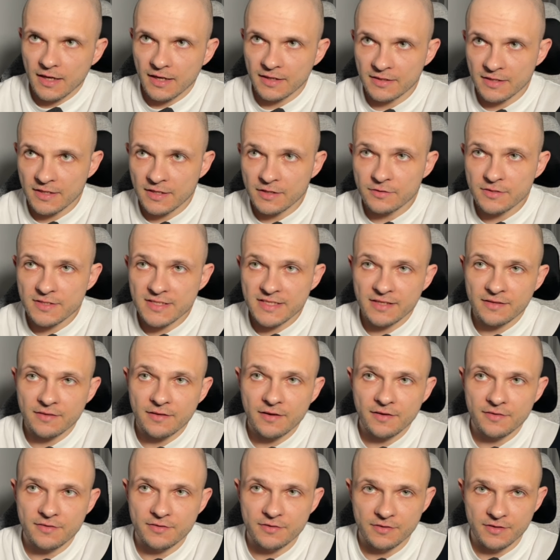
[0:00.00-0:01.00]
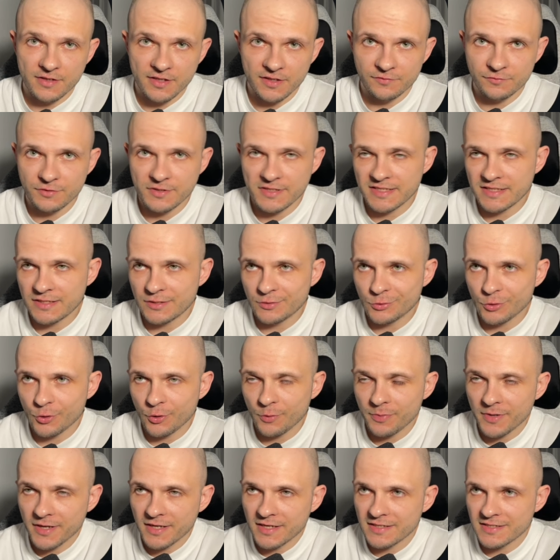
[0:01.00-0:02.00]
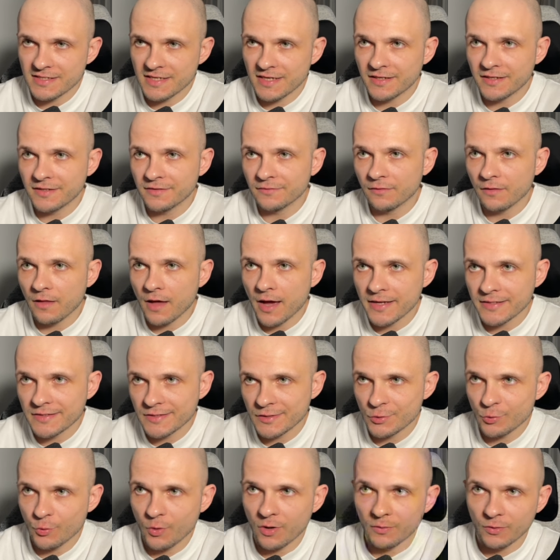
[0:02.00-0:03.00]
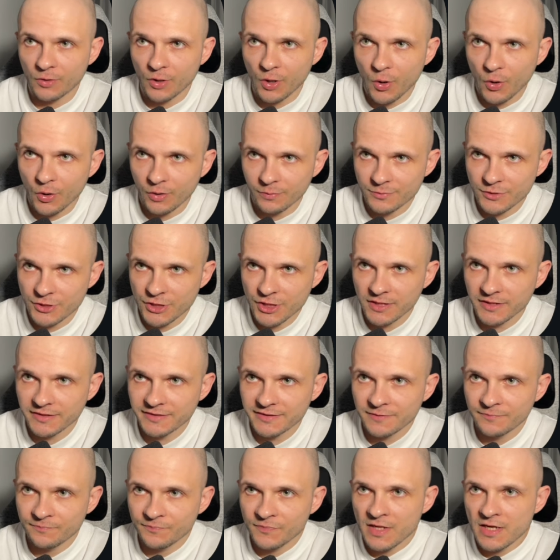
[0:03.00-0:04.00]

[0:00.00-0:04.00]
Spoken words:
And here is another interesting topic, is adding lights to our object.